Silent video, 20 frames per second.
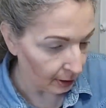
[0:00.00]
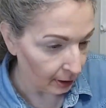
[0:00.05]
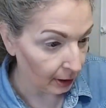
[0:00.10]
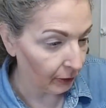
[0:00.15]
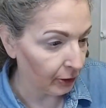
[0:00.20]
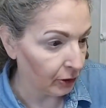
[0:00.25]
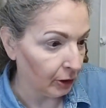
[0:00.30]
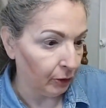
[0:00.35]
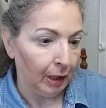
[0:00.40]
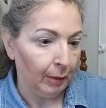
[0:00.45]
Guess
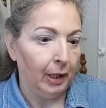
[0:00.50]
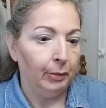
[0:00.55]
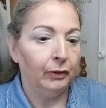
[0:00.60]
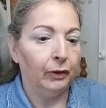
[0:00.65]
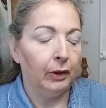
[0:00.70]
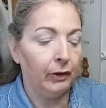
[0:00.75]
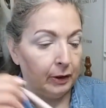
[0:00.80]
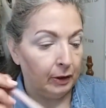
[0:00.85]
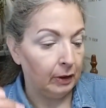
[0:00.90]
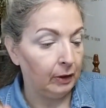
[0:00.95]
I should have grabbed that before
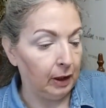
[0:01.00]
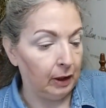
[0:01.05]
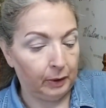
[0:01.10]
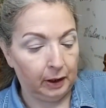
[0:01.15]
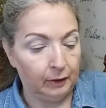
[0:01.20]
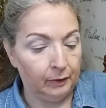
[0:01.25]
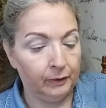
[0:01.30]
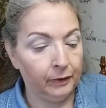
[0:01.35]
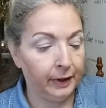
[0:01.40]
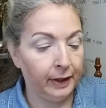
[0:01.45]
I started. Okay, here we go.
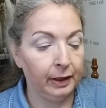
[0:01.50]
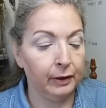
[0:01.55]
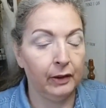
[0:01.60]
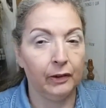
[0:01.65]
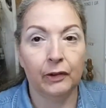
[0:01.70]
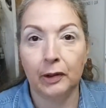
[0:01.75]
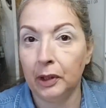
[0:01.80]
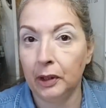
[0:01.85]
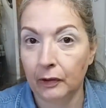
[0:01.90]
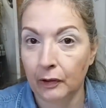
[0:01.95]
You guys have
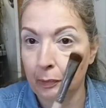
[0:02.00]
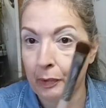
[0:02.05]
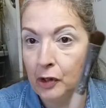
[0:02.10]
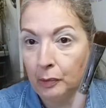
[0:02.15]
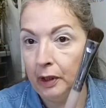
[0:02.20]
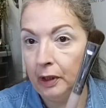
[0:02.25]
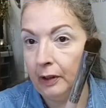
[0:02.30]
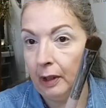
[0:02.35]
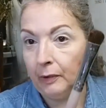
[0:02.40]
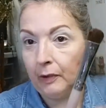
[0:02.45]
seen me use this brush a million times.